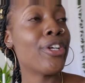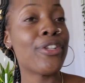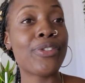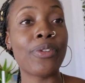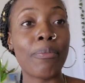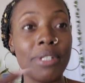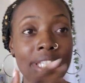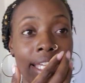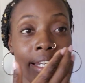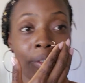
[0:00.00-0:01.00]
So I'm about
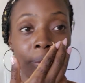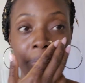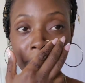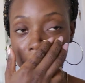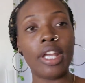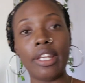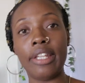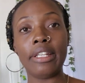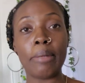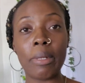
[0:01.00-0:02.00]
to head out. And
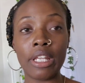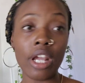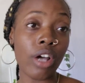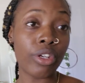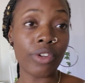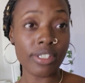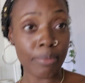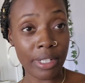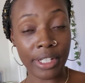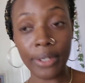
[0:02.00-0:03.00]
then depending on how the rest
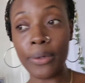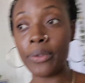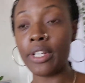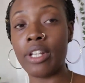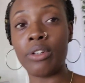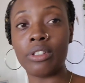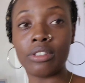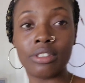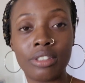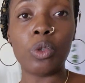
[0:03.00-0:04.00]
of my day go, then I'll
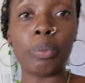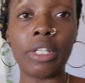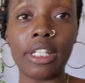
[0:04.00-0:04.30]
open